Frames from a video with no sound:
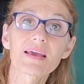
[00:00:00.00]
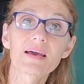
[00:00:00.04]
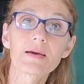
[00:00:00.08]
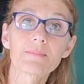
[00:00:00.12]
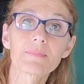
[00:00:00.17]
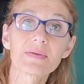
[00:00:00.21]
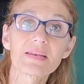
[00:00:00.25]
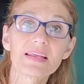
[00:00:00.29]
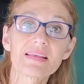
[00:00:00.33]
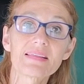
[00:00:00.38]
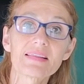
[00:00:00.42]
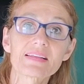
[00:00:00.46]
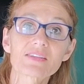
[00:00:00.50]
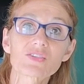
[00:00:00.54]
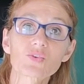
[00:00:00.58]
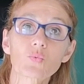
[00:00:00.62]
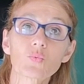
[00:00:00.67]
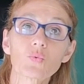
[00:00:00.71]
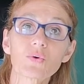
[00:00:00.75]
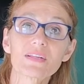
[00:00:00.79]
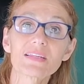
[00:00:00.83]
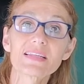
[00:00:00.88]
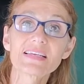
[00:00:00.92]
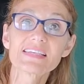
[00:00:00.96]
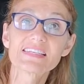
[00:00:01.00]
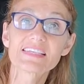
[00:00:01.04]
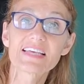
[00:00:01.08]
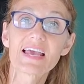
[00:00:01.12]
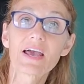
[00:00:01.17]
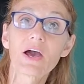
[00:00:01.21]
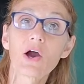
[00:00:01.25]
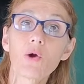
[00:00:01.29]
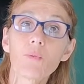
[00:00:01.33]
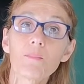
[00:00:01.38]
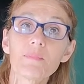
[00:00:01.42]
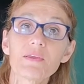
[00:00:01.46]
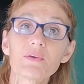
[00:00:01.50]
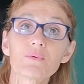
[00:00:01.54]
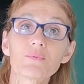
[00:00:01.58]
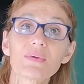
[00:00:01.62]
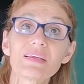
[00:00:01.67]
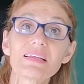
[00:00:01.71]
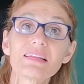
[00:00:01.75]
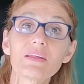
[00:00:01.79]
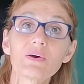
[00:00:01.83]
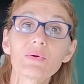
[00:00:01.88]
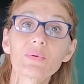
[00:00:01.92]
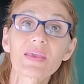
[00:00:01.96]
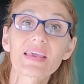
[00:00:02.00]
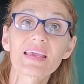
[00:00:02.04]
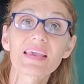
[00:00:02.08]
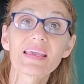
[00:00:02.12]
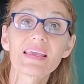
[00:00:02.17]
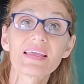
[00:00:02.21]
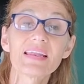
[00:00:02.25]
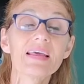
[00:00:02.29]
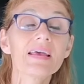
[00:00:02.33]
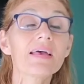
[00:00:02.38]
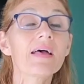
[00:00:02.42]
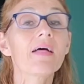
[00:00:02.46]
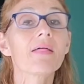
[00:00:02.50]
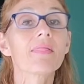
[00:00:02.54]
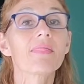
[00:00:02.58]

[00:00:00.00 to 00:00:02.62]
company that's willing to help you relocate,